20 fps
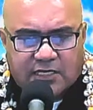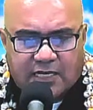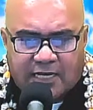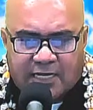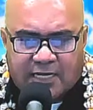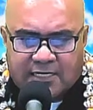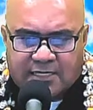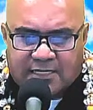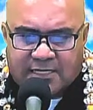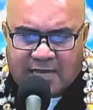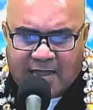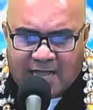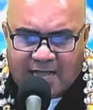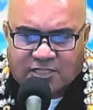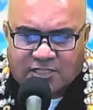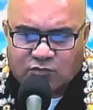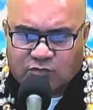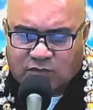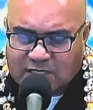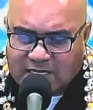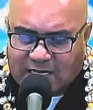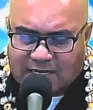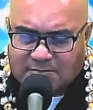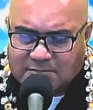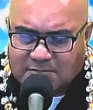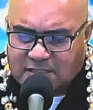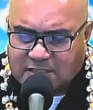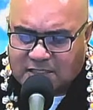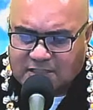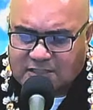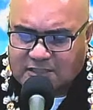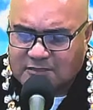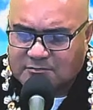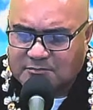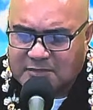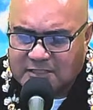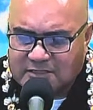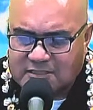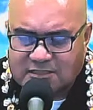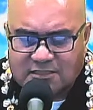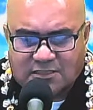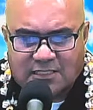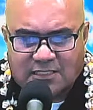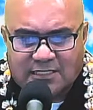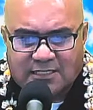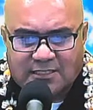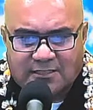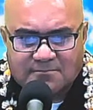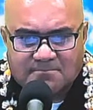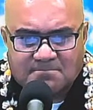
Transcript: And that's what I'm talking about tonight.